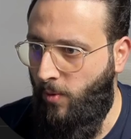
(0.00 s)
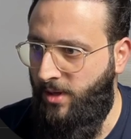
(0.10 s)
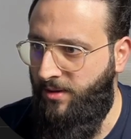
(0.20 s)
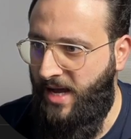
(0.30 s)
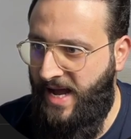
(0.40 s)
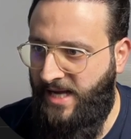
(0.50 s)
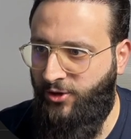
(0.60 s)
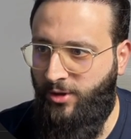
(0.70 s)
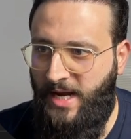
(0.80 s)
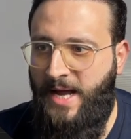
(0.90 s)
with
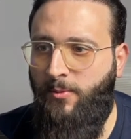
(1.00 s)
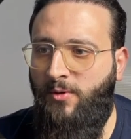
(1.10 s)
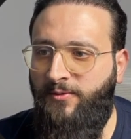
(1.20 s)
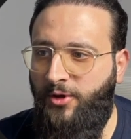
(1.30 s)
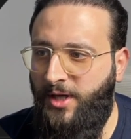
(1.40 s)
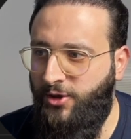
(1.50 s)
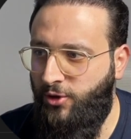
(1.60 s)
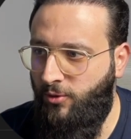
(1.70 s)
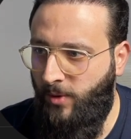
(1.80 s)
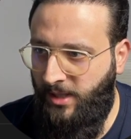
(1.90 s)
Azure app
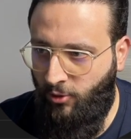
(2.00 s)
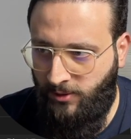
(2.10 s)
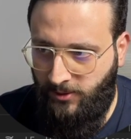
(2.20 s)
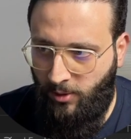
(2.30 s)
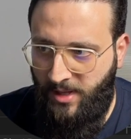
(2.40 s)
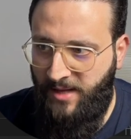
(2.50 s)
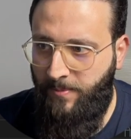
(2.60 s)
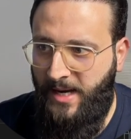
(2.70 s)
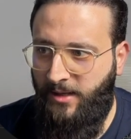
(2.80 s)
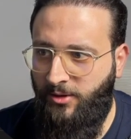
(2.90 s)
configuration, we need to install
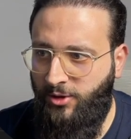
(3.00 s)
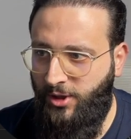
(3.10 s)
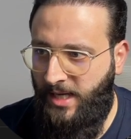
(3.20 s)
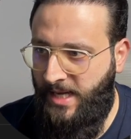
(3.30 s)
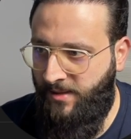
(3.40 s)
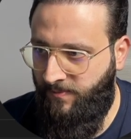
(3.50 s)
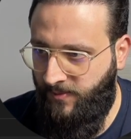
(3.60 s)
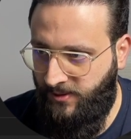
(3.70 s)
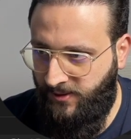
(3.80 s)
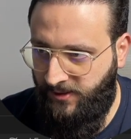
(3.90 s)
that package and
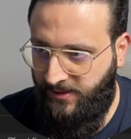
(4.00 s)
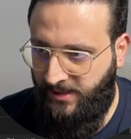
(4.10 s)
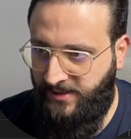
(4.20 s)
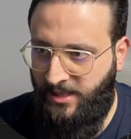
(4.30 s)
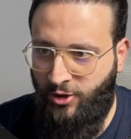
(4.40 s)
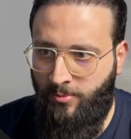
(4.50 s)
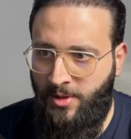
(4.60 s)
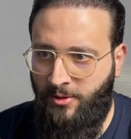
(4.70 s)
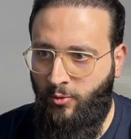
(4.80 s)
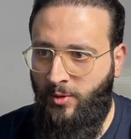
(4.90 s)
this extension
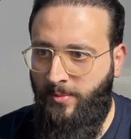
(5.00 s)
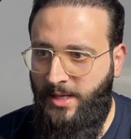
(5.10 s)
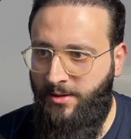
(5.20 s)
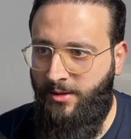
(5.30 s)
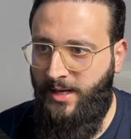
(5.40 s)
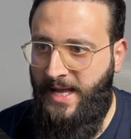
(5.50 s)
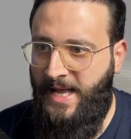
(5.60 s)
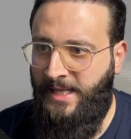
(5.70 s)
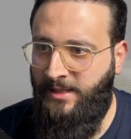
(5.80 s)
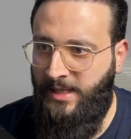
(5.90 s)
method will be there
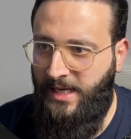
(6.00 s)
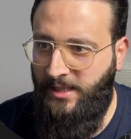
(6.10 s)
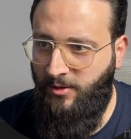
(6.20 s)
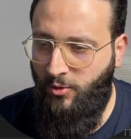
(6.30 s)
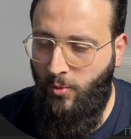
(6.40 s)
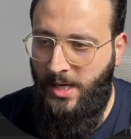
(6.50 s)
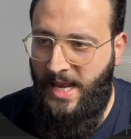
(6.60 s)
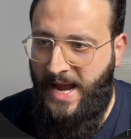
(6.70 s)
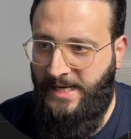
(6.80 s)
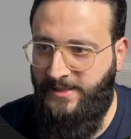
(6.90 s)
and it
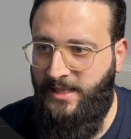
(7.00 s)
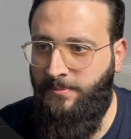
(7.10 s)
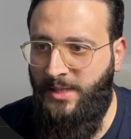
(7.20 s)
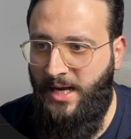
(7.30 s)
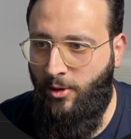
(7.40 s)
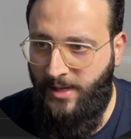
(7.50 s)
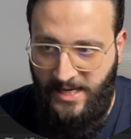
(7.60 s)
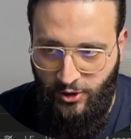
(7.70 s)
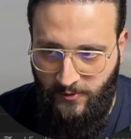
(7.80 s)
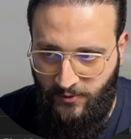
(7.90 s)
will accept a
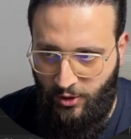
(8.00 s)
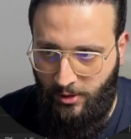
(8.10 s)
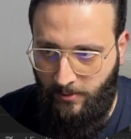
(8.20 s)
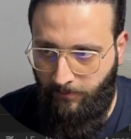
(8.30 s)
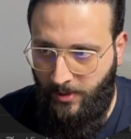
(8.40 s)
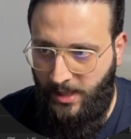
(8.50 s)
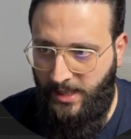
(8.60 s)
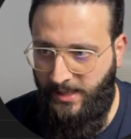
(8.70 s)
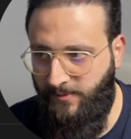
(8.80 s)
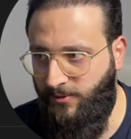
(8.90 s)
connection string.
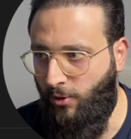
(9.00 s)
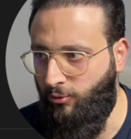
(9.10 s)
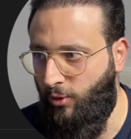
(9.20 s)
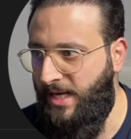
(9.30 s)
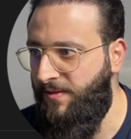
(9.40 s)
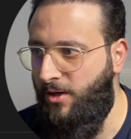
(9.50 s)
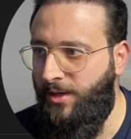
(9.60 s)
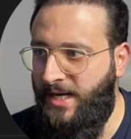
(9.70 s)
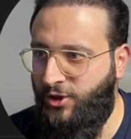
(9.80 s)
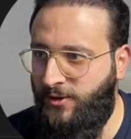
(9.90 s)
So to get the
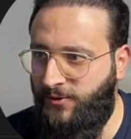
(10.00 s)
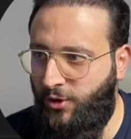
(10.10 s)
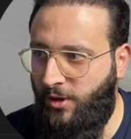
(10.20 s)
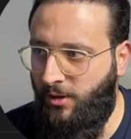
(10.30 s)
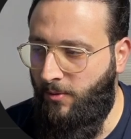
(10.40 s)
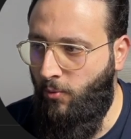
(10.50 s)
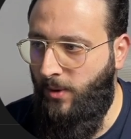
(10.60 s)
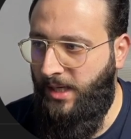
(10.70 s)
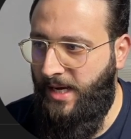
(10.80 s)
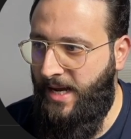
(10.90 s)
connection string,
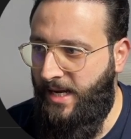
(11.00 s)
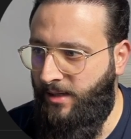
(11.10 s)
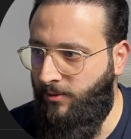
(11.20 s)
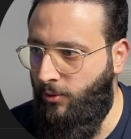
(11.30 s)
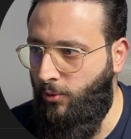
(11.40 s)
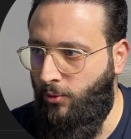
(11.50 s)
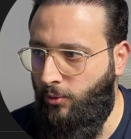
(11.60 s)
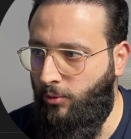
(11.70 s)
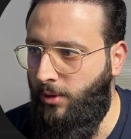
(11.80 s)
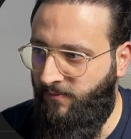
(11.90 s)
we can
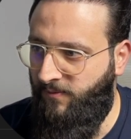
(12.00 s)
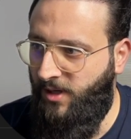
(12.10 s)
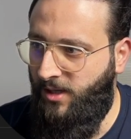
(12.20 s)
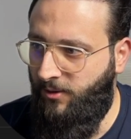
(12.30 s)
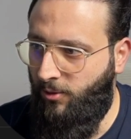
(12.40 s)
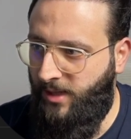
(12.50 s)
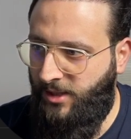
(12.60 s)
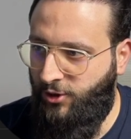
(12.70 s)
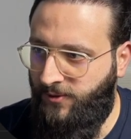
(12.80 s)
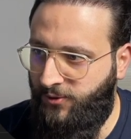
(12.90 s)
do var
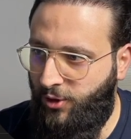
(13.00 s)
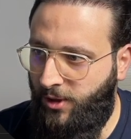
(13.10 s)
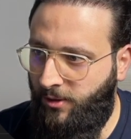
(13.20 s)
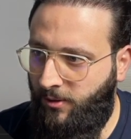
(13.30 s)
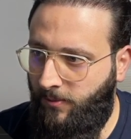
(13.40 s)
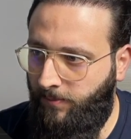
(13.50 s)
connection string